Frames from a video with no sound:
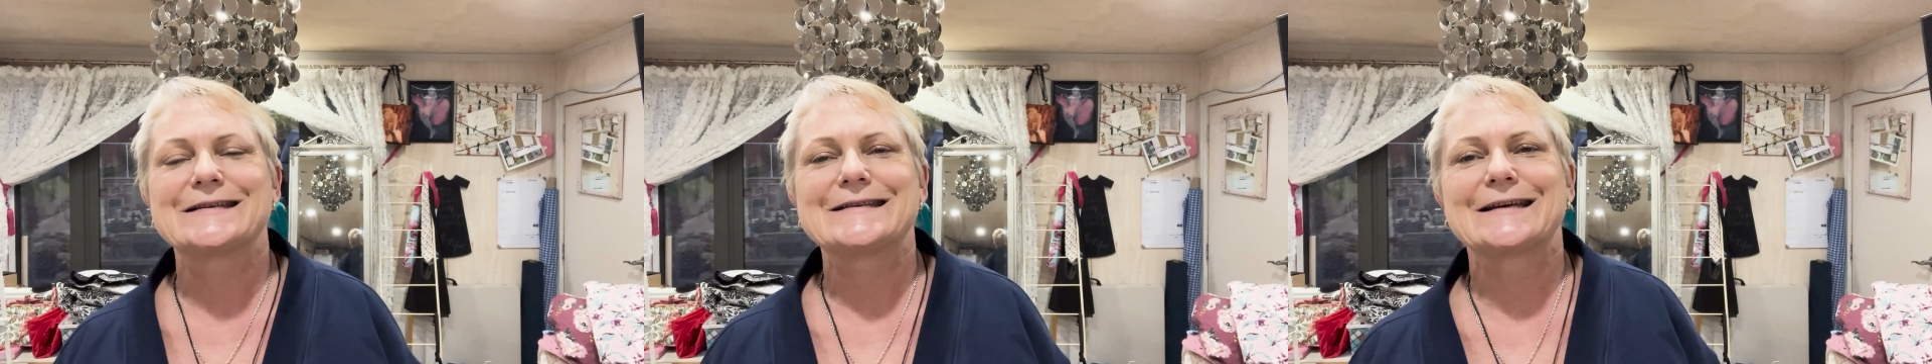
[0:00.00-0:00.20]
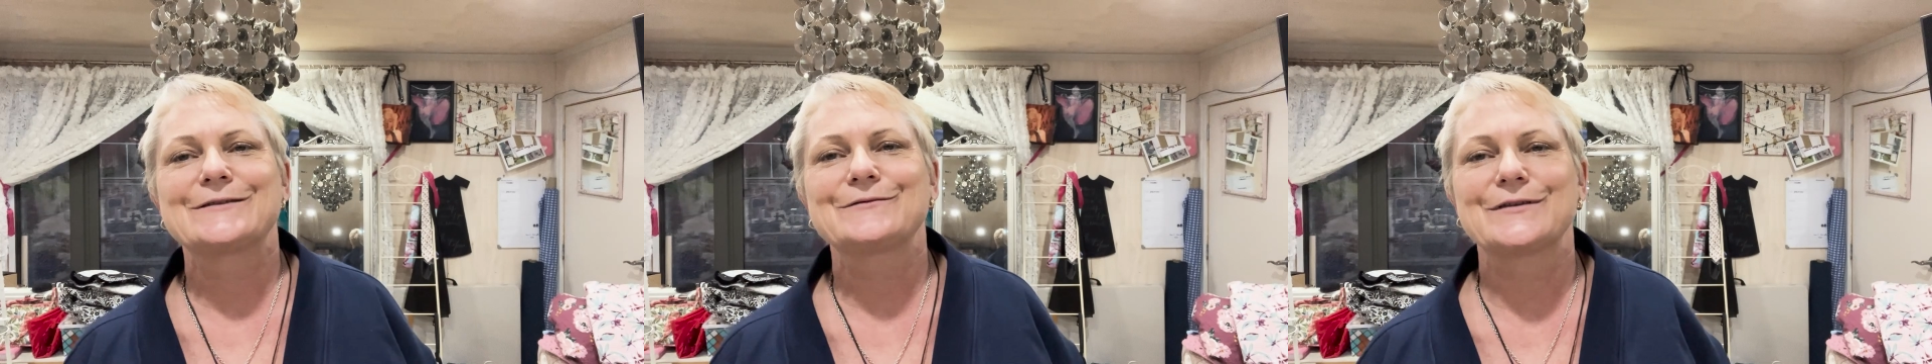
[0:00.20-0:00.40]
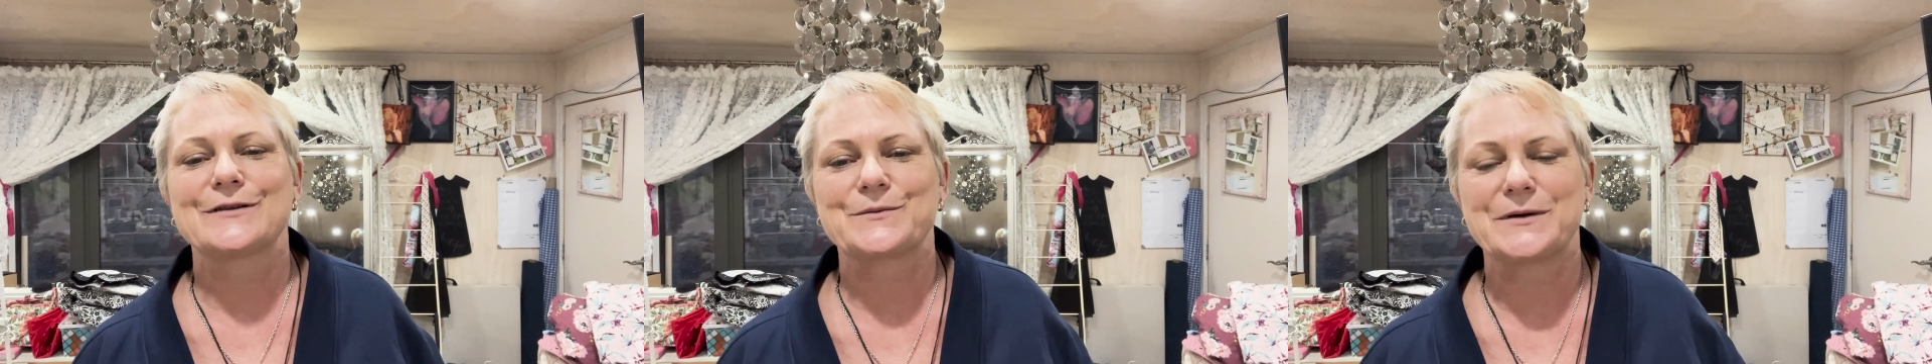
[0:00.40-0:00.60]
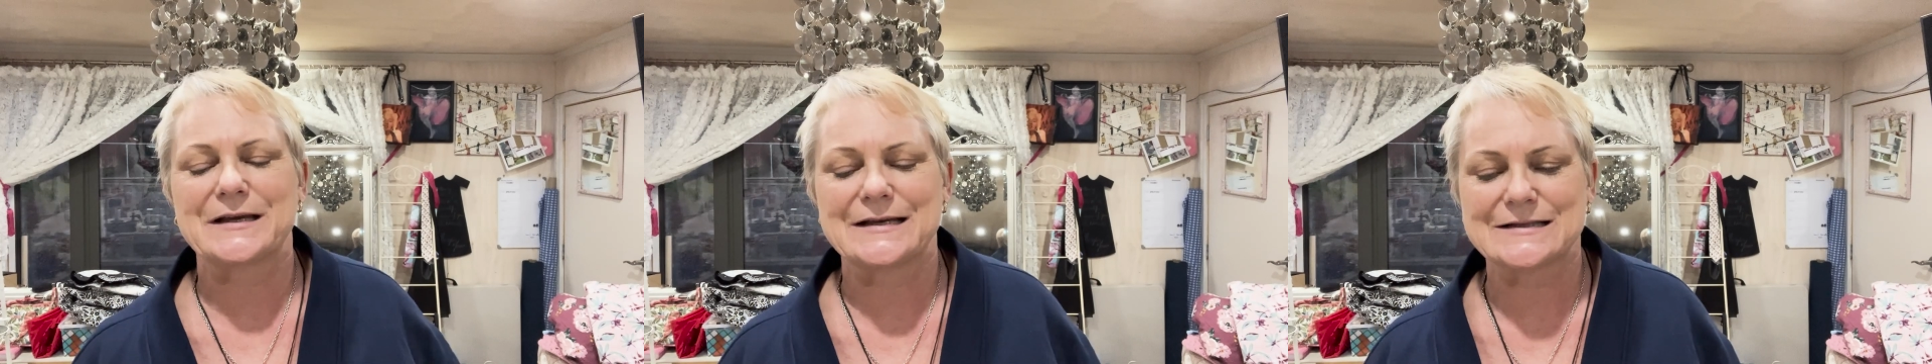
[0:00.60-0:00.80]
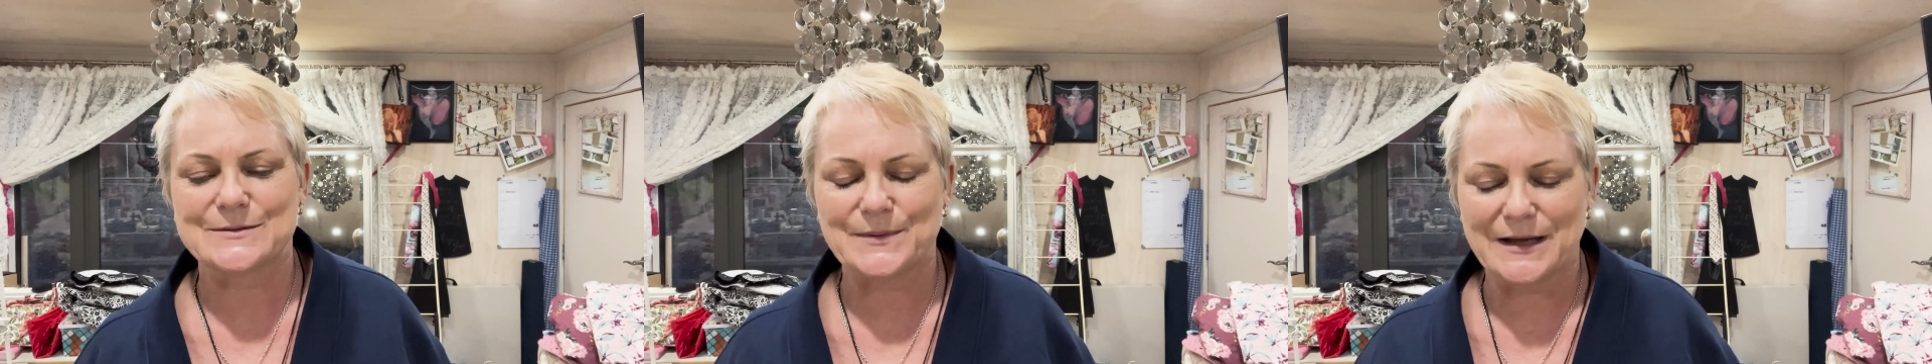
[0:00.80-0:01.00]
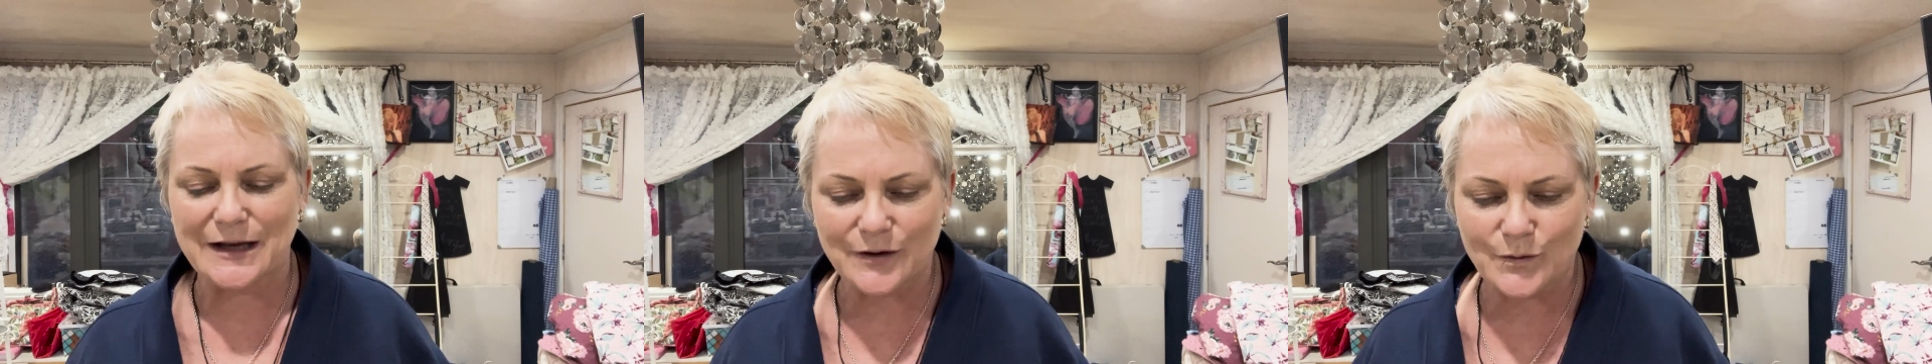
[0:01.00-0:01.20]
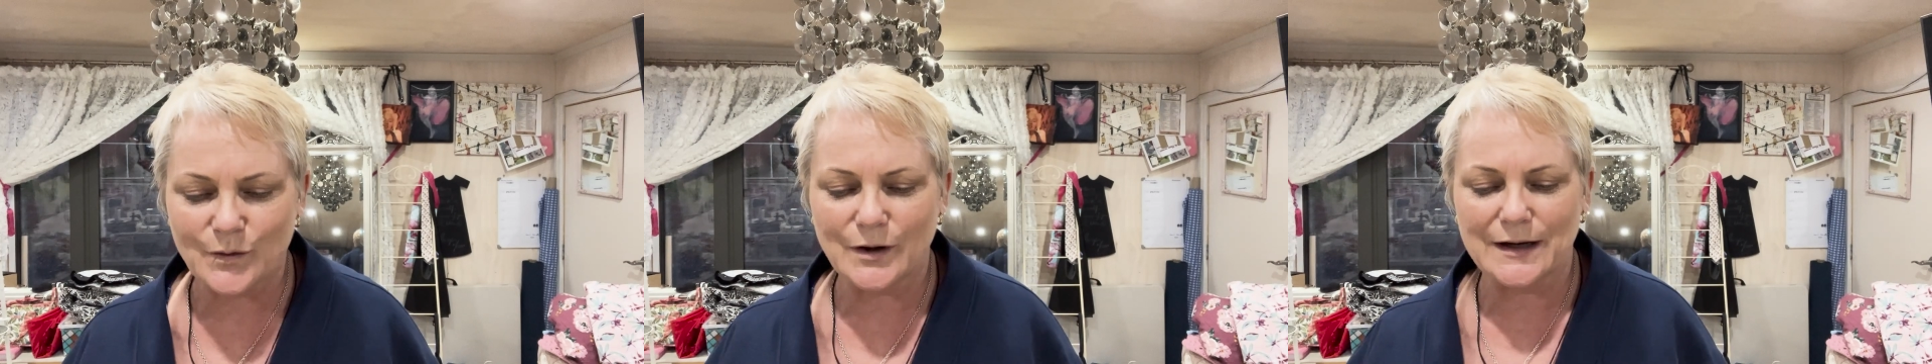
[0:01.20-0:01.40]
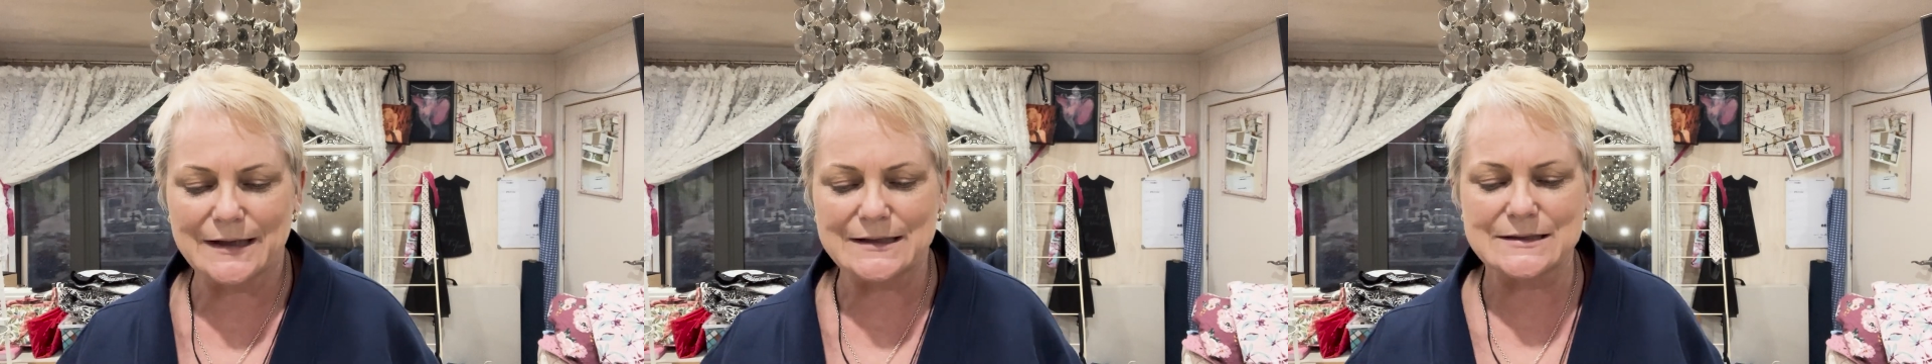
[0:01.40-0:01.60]
done for the week. It's been
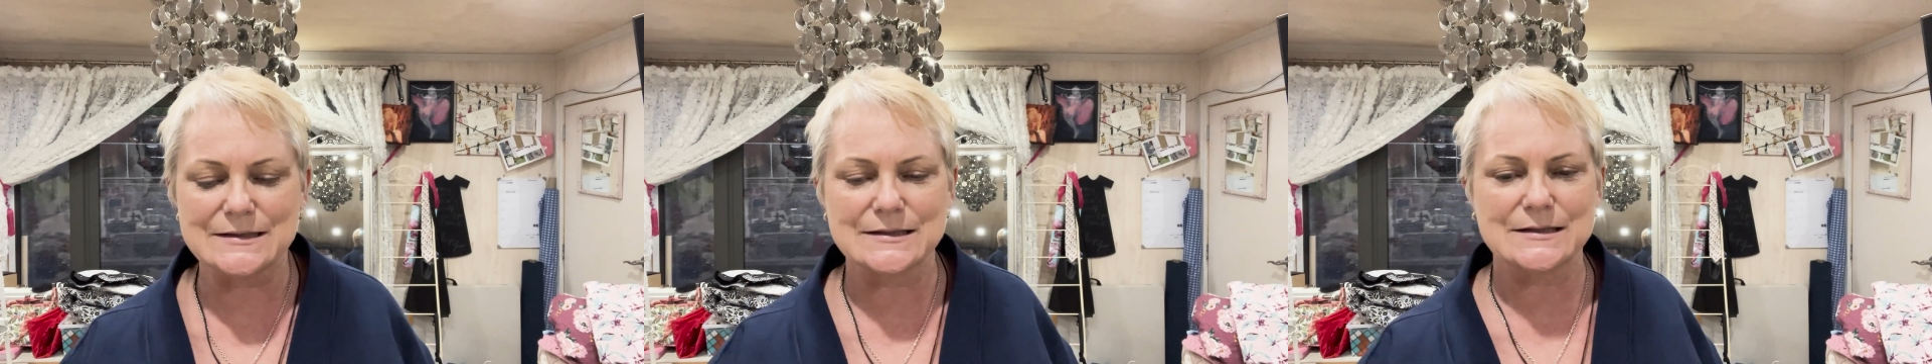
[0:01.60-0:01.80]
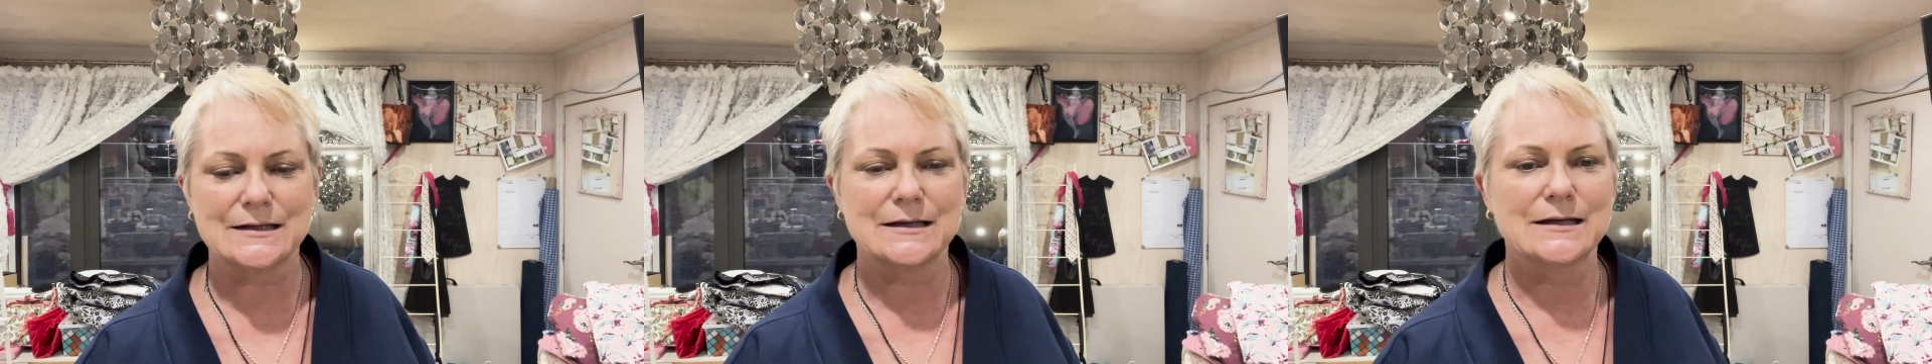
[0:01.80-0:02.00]
quite